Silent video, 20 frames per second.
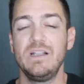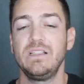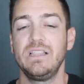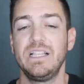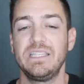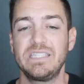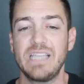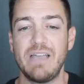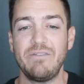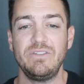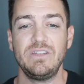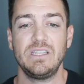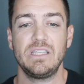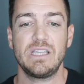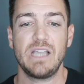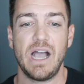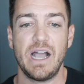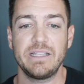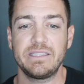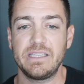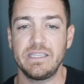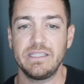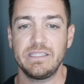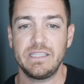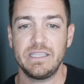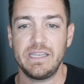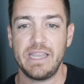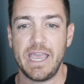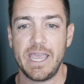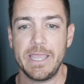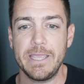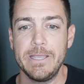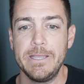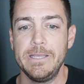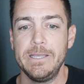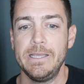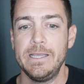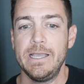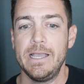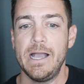let's dive into the content today.
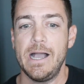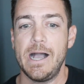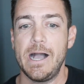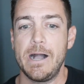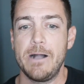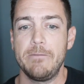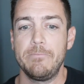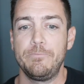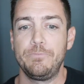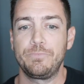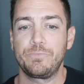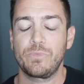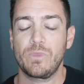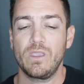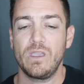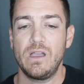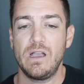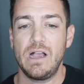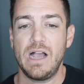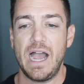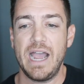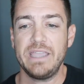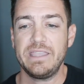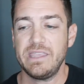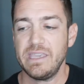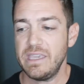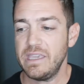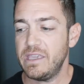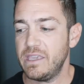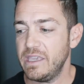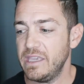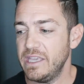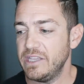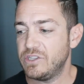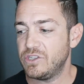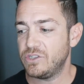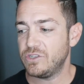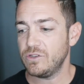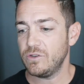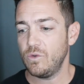
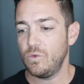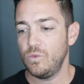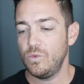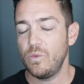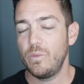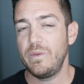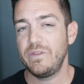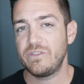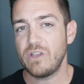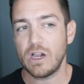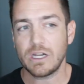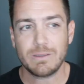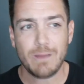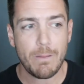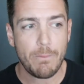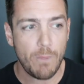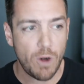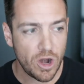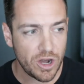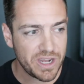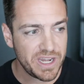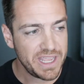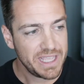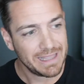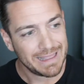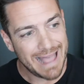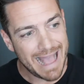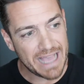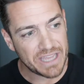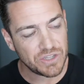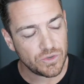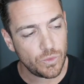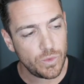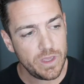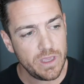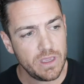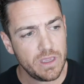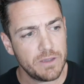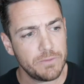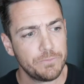We talked about marketing last
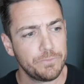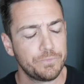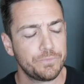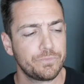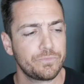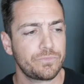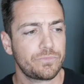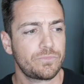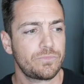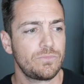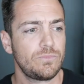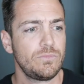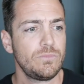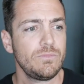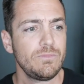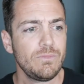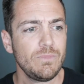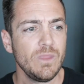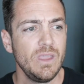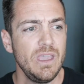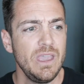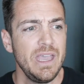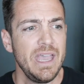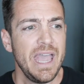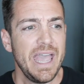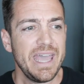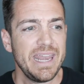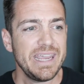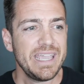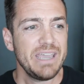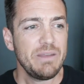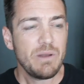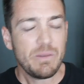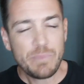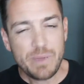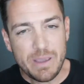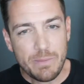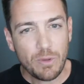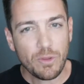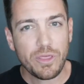week. And
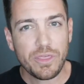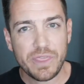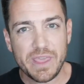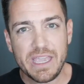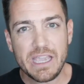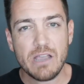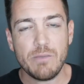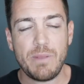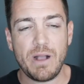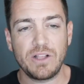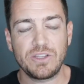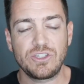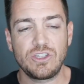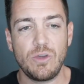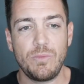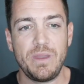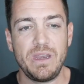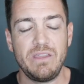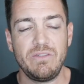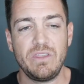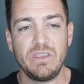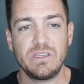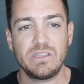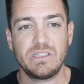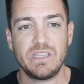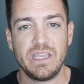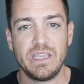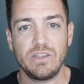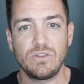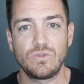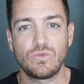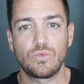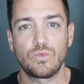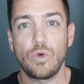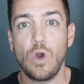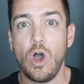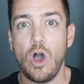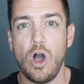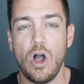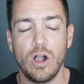again, people think about so many of these things
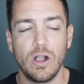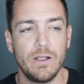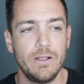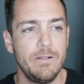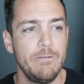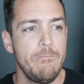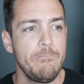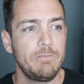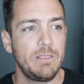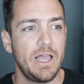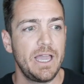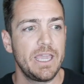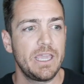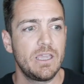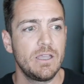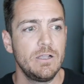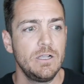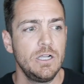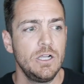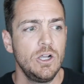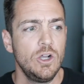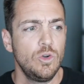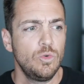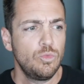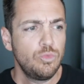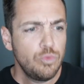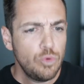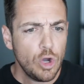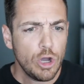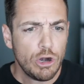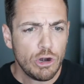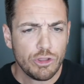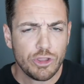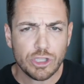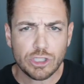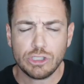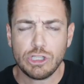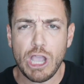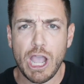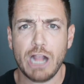wrong. Like, what are
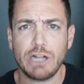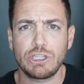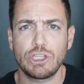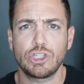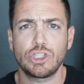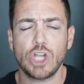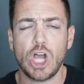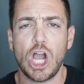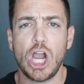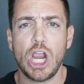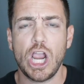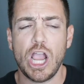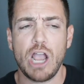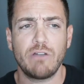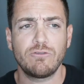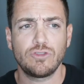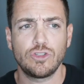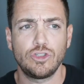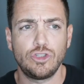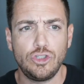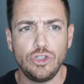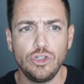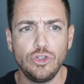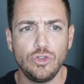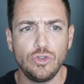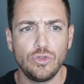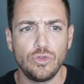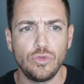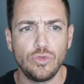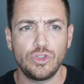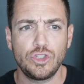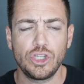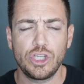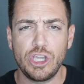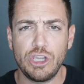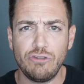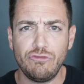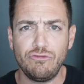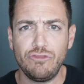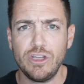the tactics I have to do to
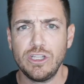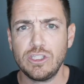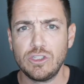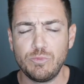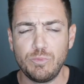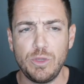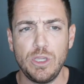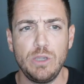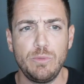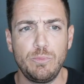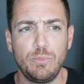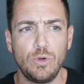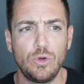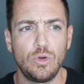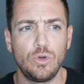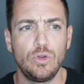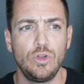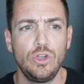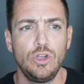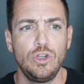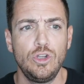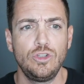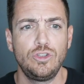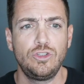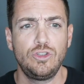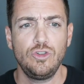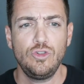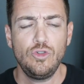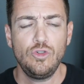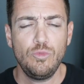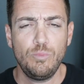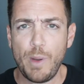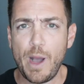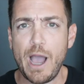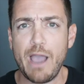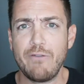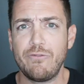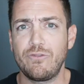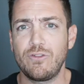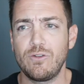convince people to
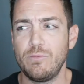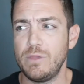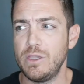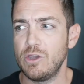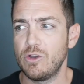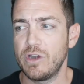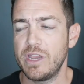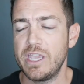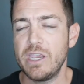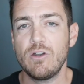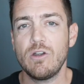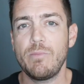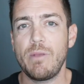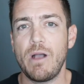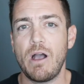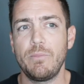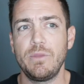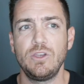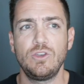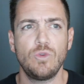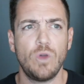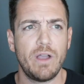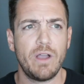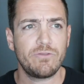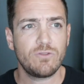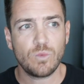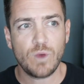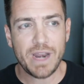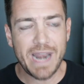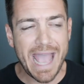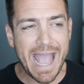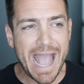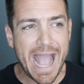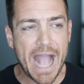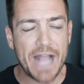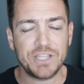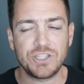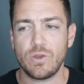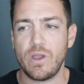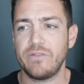buy from me or hear about me? Do I have to run
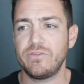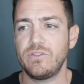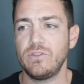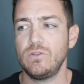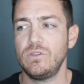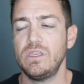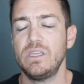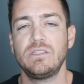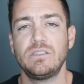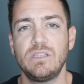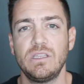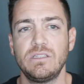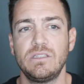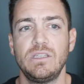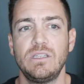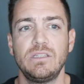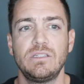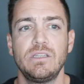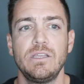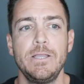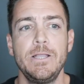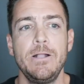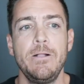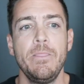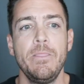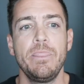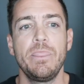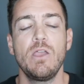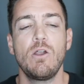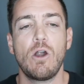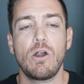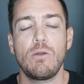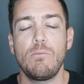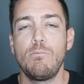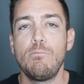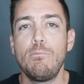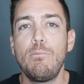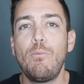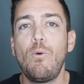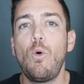ads? Do I have to do this, this, this? There are
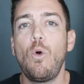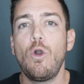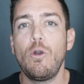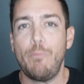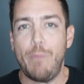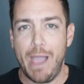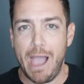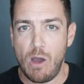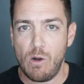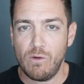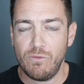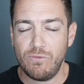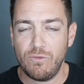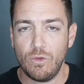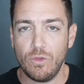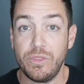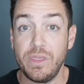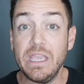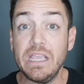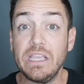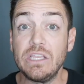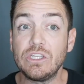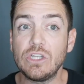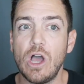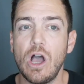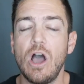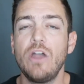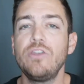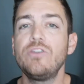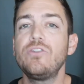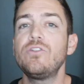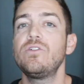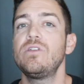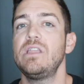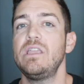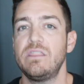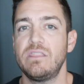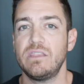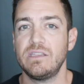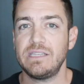more powerful things
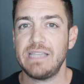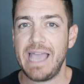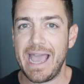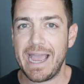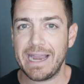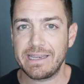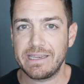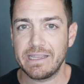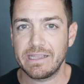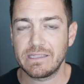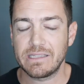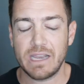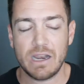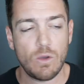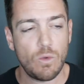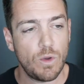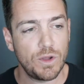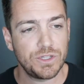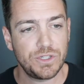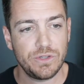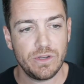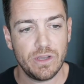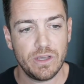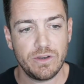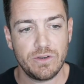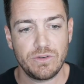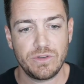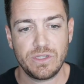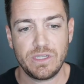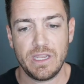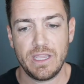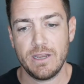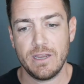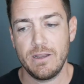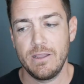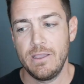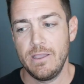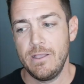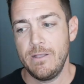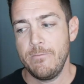underneath the tactics that I want you to understand.